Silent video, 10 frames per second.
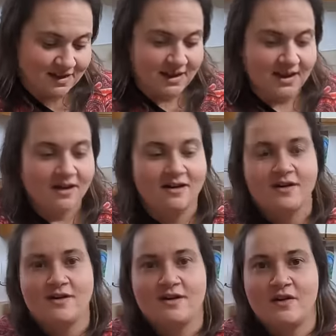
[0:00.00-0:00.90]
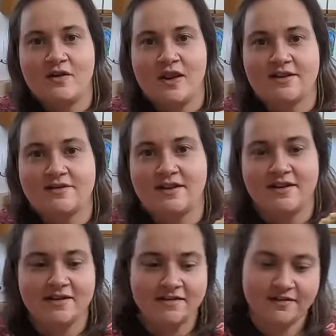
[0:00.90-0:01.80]
They are um, cracked right
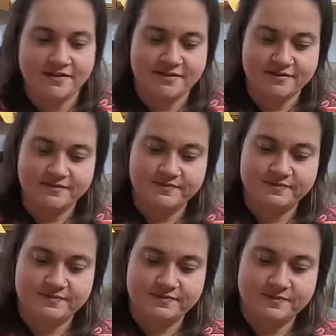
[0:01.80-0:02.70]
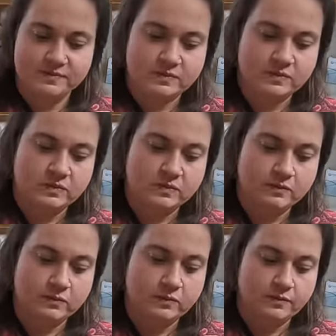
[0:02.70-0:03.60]
here. And they kind of...
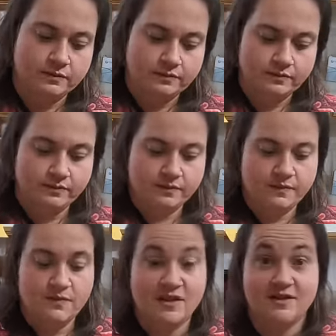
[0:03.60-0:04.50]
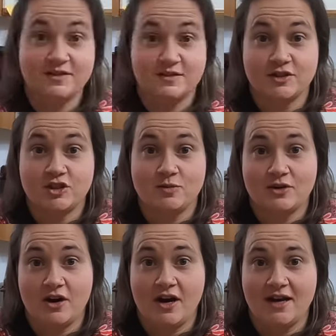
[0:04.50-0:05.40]
Uh, and this one's super
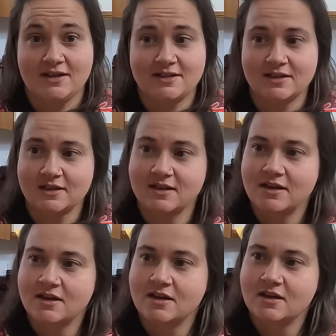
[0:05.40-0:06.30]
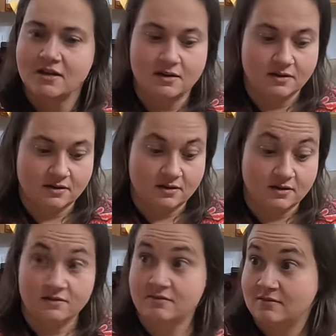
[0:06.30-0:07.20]
cracked. Oh my
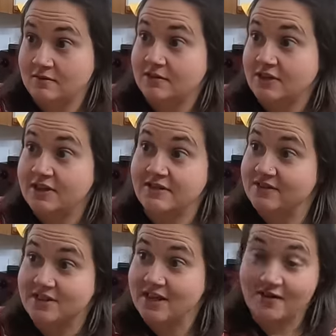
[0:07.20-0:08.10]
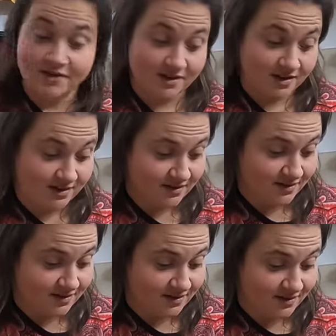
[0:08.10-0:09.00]
gosh! You didn't even see that one yet.
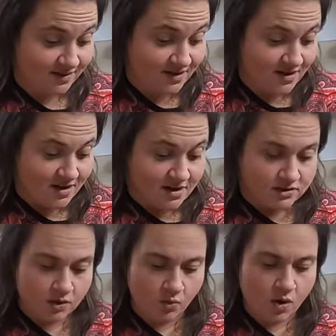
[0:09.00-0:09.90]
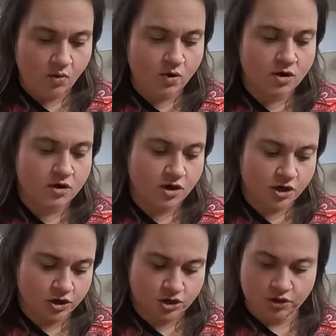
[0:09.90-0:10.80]
No. So what we're
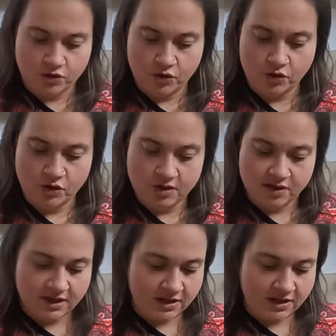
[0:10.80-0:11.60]
going to do...